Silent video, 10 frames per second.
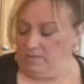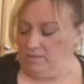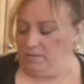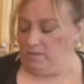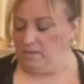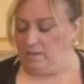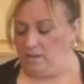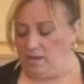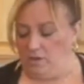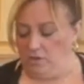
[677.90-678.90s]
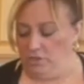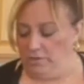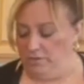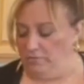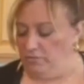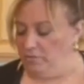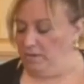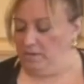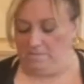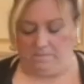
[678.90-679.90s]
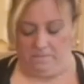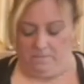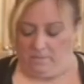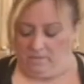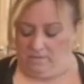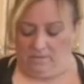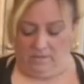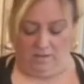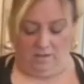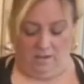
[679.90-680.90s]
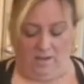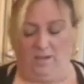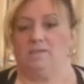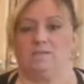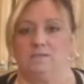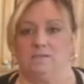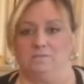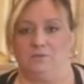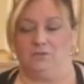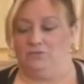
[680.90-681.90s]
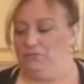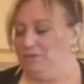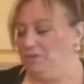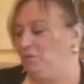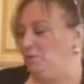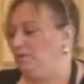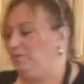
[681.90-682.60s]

let that cook on there for a minute. It's gonna get nice and beautiful and golden. I'm